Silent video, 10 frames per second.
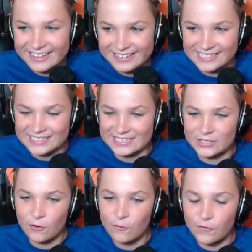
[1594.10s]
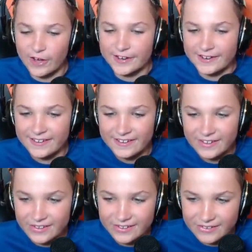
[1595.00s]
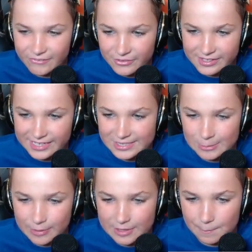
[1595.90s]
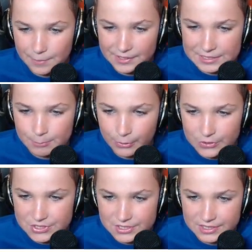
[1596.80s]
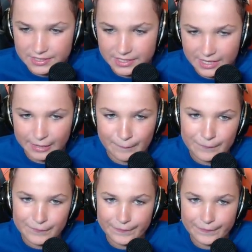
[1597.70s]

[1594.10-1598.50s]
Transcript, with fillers: This is so fun when you get to be the biggest person in the game.